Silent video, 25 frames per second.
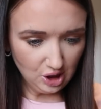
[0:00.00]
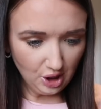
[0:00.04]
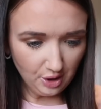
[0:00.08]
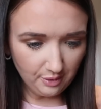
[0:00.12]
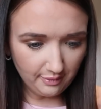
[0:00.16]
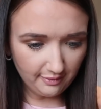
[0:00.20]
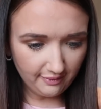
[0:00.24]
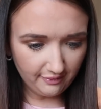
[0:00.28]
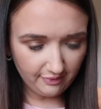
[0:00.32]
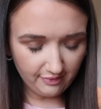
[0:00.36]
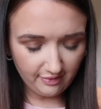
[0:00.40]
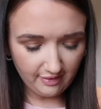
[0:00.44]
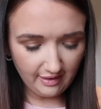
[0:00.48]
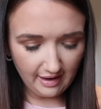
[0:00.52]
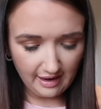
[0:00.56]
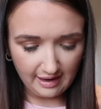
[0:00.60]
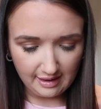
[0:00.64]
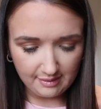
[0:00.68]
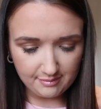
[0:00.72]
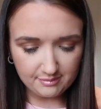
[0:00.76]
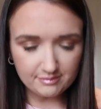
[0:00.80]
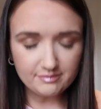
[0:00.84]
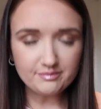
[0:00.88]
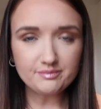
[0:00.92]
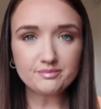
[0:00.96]
two of
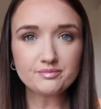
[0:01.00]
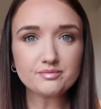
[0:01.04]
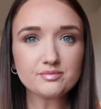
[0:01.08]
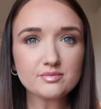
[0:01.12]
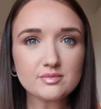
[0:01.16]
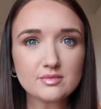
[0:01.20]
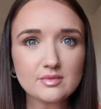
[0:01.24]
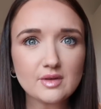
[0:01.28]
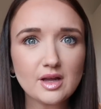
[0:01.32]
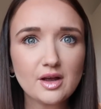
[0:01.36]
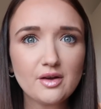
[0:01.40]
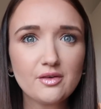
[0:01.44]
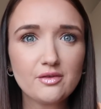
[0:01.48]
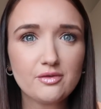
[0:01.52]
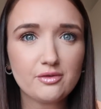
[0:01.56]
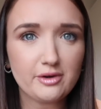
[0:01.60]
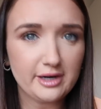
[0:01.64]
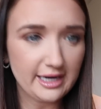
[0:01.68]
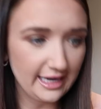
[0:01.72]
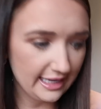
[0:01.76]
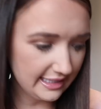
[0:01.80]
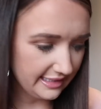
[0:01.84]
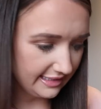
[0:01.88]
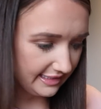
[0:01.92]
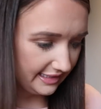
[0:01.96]
them,
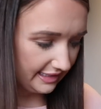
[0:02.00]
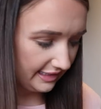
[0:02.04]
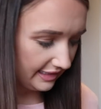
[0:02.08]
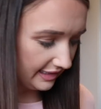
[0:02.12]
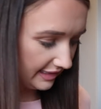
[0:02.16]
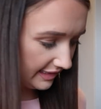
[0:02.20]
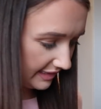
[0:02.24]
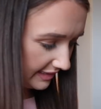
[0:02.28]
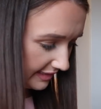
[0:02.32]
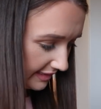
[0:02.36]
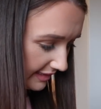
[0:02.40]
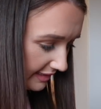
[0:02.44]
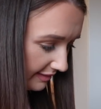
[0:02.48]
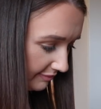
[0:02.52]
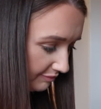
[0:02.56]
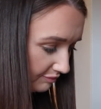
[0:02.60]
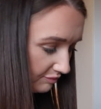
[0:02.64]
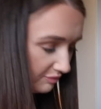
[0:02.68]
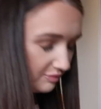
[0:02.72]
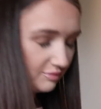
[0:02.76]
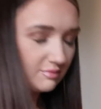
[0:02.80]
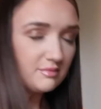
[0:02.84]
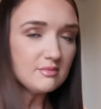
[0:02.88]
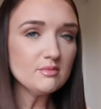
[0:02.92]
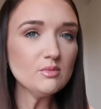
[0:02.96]
386.
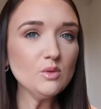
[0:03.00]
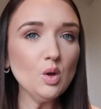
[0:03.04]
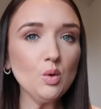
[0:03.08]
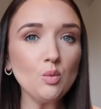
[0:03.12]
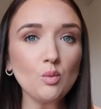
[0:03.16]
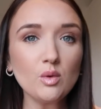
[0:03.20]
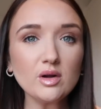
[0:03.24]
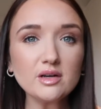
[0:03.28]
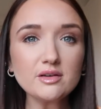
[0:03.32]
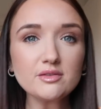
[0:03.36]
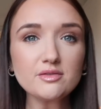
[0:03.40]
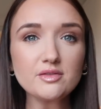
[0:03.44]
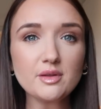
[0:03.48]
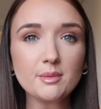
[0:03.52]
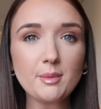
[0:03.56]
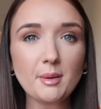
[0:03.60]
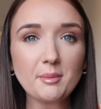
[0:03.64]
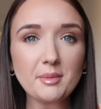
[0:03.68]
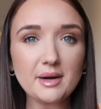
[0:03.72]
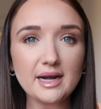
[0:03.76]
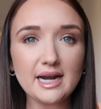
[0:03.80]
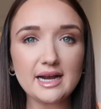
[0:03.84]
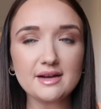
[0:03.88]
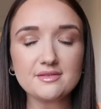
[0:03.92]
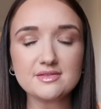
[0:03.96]
One of them
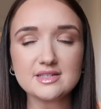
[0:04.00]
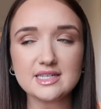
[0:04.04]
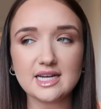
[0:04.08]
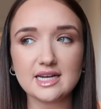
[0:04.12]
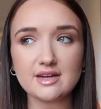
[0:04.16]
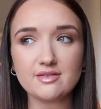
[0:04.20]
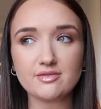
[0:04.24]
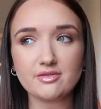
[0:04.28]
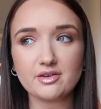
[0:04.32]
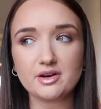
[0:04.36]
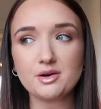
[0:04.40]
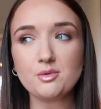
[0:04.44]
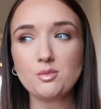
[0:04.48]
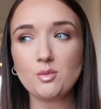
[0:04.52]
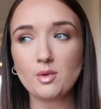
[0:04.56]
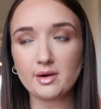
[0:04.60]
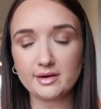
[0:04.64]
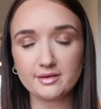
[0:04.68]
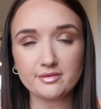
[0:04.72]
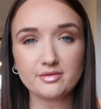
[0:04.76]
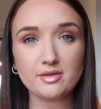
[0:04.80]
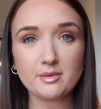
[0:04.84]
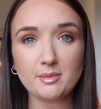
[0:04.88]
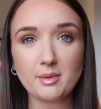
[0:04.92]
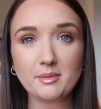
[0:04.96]
I'm gonna have savory,
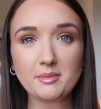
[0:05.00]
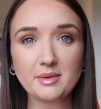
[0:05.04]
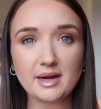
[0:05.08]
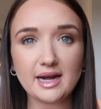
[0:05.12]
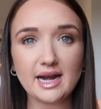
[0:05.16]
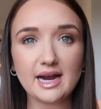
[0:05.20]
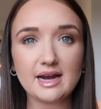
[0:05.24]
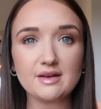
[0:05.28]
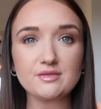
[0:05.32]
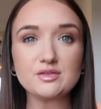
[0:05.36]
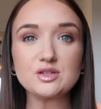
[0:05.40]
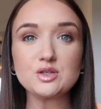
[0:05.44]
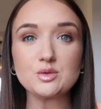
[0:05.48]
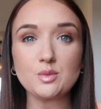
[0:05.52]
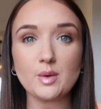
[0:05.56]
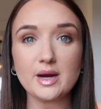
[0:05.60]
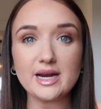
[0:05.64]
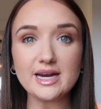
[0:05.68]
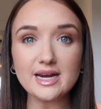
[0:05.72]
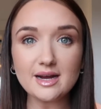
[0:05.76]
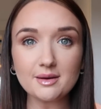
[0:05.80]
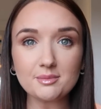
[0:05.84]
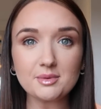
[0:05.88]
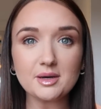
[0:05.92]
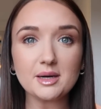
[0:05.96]
one of them I'm gonna have
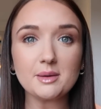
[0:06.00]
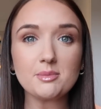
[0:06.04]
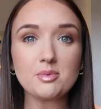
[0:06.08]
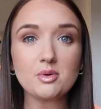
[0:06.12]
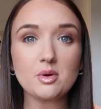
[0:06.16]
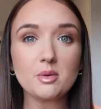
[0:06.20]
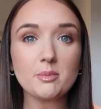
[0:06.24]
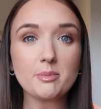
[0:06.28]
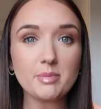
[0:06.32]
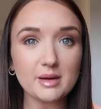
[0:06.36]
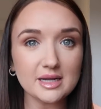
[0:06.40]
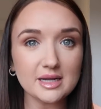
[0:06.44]
sweet. I'm gonna put